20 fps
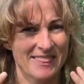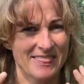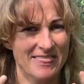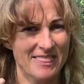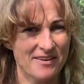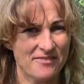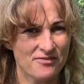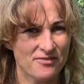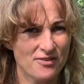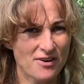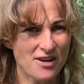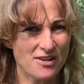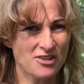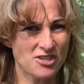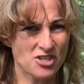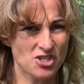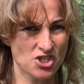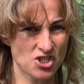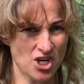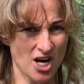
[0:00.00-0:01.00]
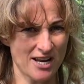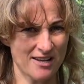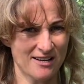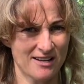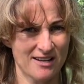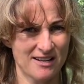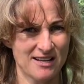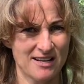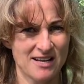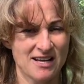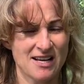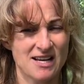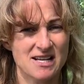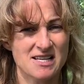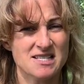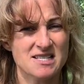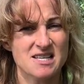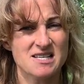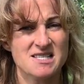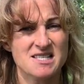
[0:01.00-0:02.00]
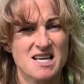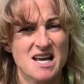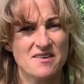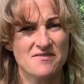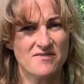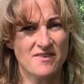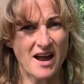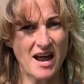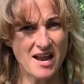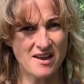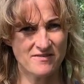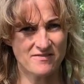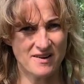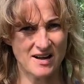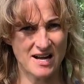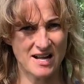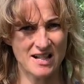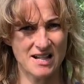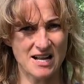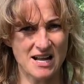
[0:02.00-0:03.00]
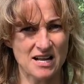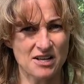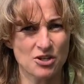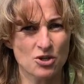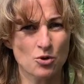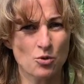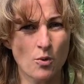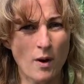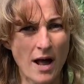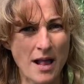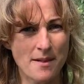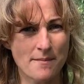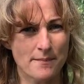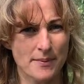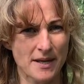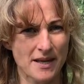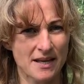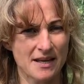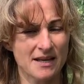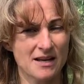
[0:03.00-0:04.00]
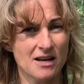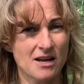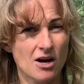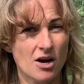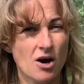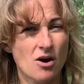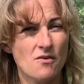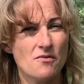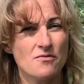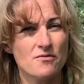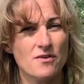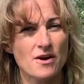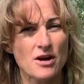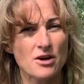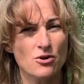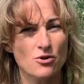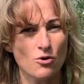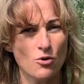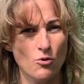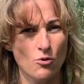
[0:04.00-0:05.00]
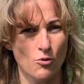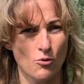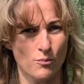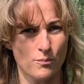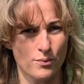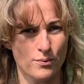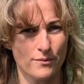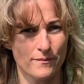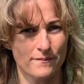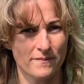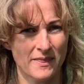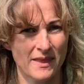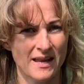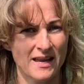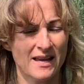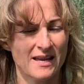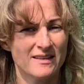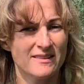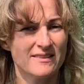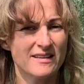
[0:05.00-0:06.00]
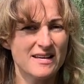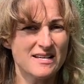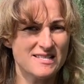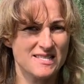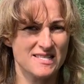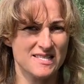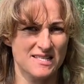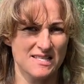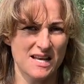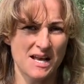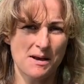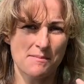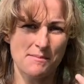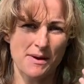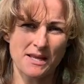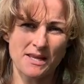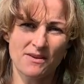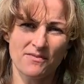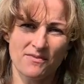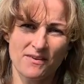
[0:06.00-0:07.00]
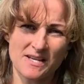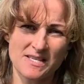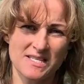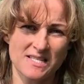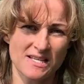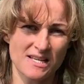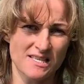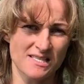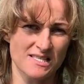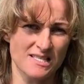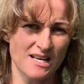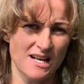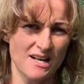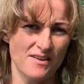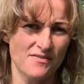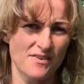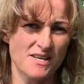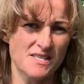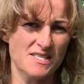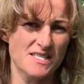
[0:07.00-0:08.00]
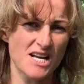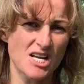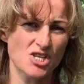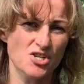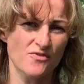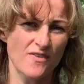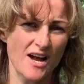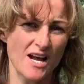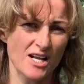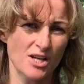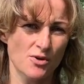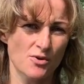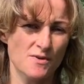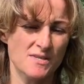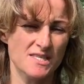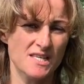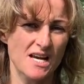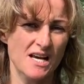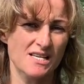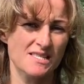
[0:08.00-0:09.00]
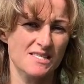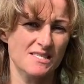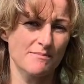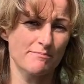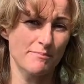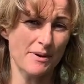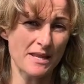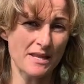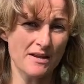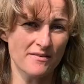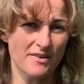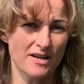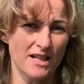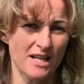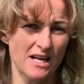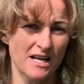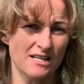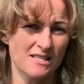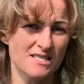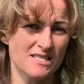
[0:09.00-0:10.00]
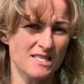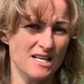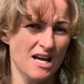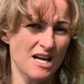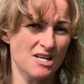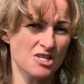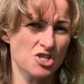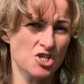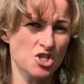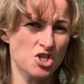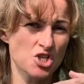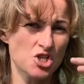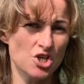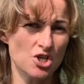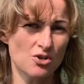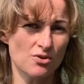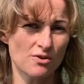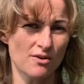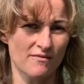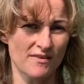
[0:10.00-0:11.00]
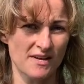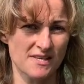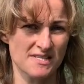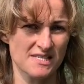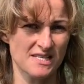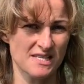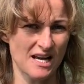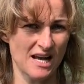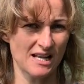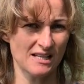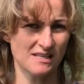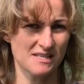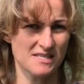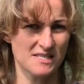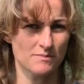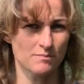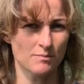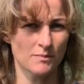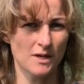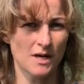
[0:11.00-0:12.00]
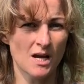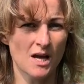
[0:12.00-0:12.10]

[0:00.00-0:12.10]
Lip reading: The third channel is the survival and well-being of a group. This manifests itself in such values as benevolence and universalism.